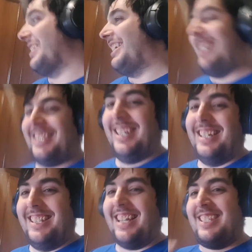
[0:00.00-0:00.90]
us.
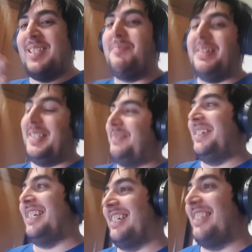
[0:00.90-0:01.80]
That's the best way I can